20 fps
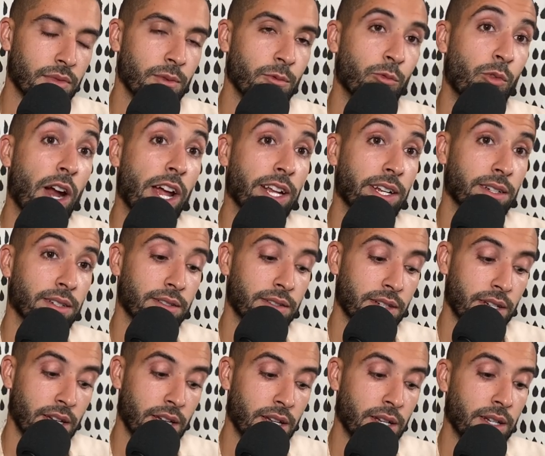Right.
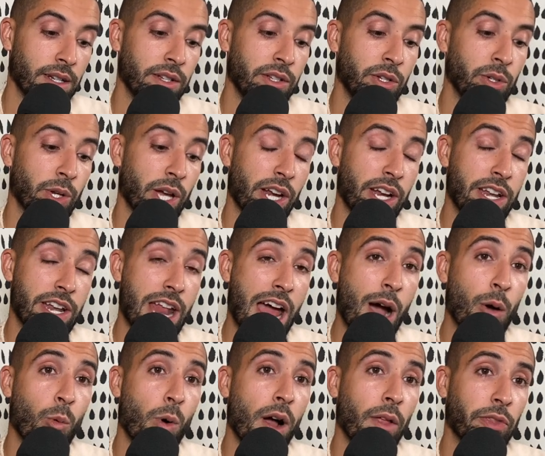You got to
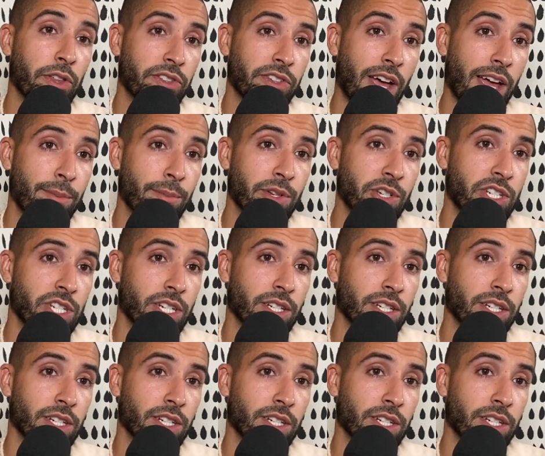not want the time machine.